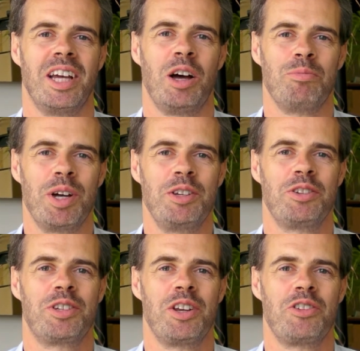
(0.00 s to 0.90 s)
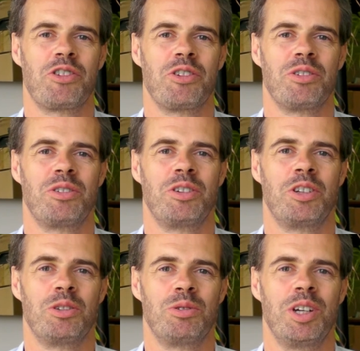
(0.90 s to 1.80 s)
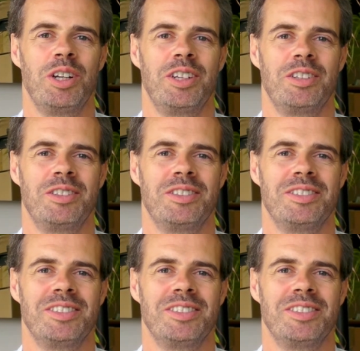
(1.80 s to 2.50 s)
and pays attention to the real you,